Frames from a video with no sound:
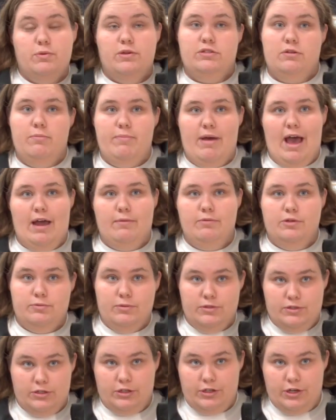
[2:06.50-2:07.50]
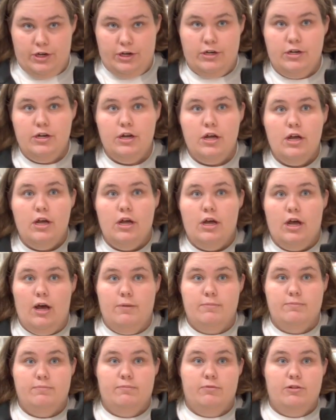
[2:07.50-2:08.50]
ones are bad and which ones are good.
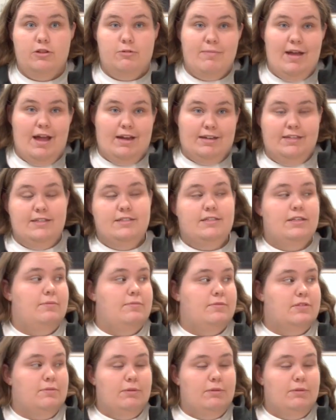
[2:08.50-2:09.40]
With magnesium,